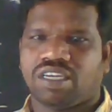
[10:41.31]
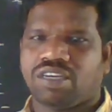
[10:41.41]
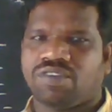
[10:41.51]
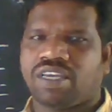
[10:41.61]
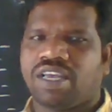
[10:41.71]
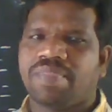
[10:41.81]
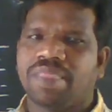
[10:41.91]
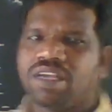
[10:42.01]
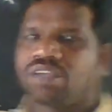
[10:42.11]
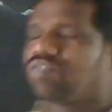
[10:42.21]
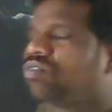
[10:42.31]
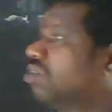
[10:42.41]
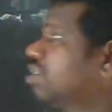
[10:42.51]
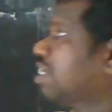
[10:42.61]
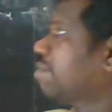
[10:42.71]
Okay, so
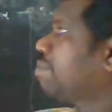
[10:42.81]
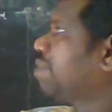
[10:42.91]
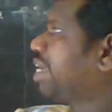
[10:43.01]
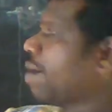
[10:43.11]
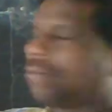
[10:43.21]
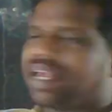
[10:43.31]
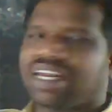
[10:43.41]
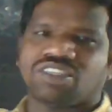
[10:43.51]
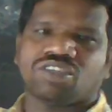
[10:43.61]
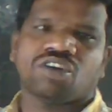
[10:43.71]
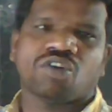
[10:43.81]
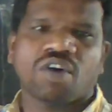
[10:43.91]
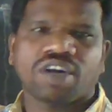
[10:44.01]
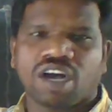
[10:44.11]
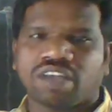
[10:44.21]
some of the compilers not
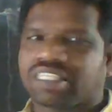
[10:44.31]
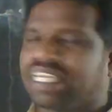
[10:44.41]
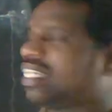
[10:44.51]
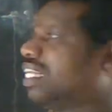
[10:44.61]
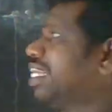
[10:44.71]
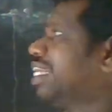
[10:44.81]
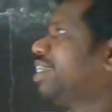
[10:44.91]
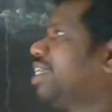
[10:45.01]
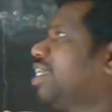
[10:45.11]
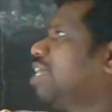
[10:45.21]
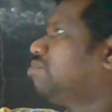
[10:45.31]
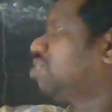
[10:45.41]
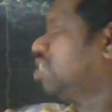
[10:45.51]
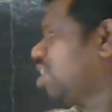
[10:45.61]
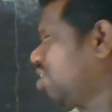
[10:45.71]
asking the return types
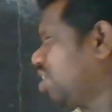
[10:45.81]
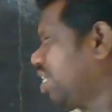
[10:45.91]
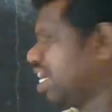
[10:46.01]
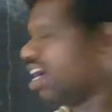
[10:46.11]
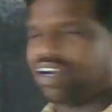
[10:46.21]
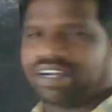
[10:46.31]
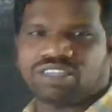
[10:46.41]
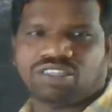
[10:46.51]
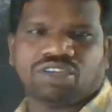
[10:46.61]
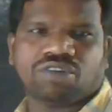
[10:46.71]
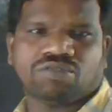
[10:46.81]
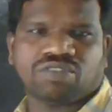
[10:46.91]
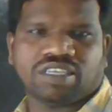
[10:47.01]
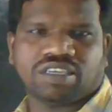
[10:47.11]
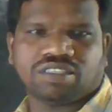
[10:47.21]
and return zeros
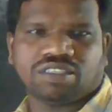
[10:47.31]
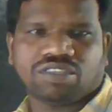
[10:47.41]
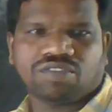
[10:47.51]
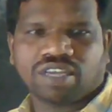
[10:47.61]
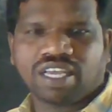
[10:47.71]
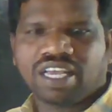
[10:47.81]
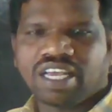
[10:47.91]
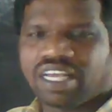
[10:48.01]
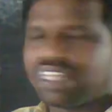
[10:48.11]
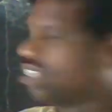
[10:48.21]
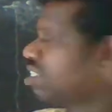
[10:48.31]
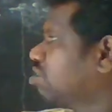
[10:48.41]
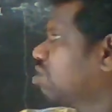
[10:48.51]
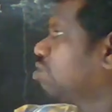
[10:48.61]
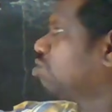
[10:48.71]
here. Okay, this is
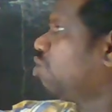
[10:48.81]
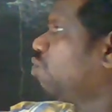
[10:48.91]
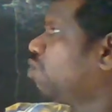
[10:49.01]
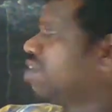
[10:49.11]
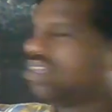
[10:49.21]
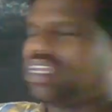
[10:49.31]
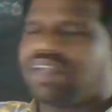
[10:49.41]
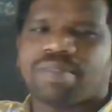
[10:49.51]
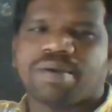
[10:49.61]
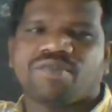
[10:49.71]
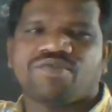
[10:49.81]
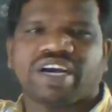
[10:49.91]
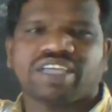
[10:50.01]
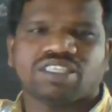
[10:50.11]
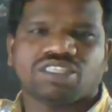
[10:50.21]
also one of the
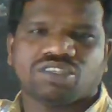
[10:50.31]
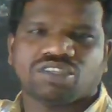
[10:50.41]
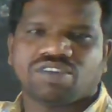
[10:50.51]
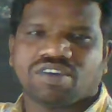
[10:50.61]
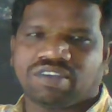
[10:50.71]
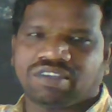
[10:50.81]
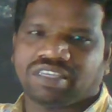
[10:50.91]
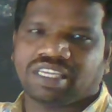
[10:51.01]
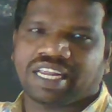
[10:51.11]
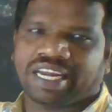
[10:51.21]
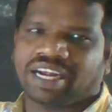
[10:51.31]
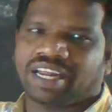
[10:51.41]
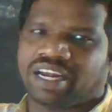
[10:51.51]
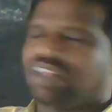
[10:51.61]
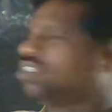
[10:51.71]
functions you are using
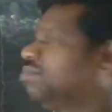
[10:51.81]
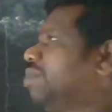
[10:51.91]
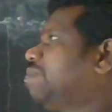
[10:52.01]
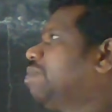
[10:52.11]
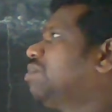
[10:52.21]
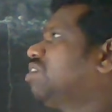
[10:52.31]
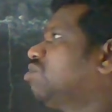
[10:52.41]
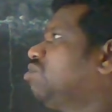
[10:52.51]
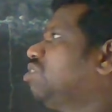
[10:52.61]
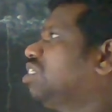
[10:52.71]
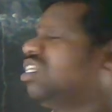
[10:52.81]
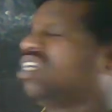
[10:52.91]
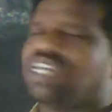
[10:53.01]
regularly. Many people are using it.